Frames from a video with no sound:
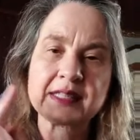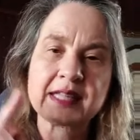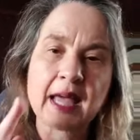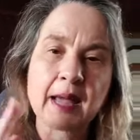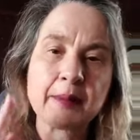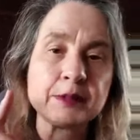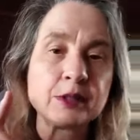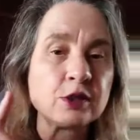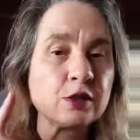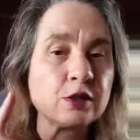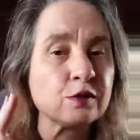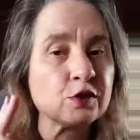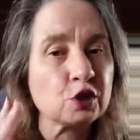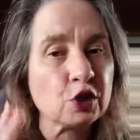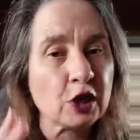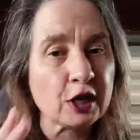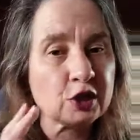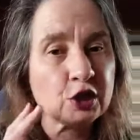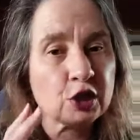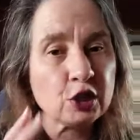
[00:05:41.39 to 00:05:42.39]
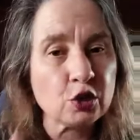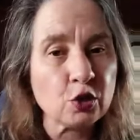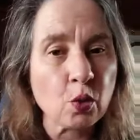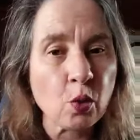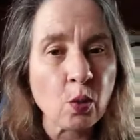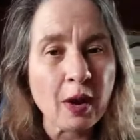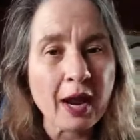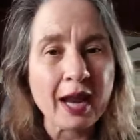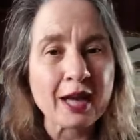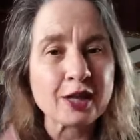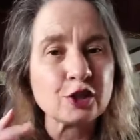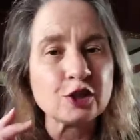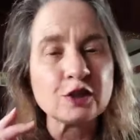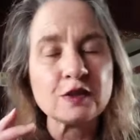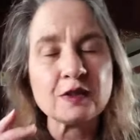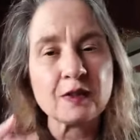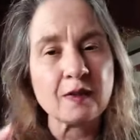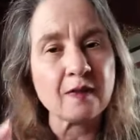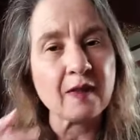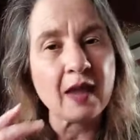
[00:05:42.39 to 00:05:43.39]
habits of judging your
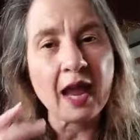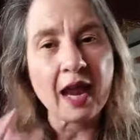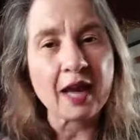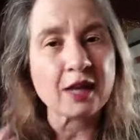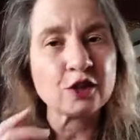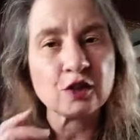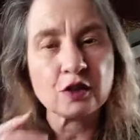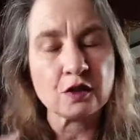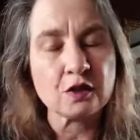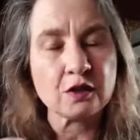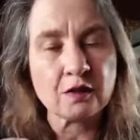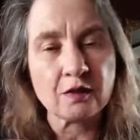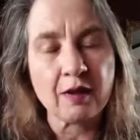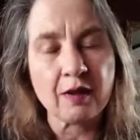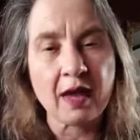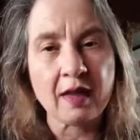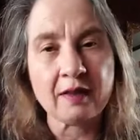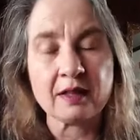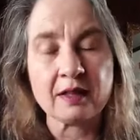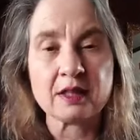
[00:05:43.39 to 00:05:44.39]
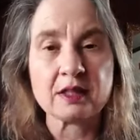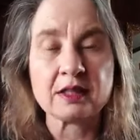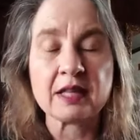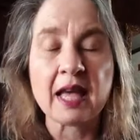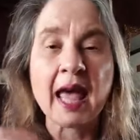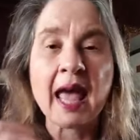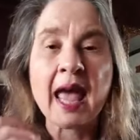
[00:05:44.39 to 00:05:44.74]
actions and the actions of others,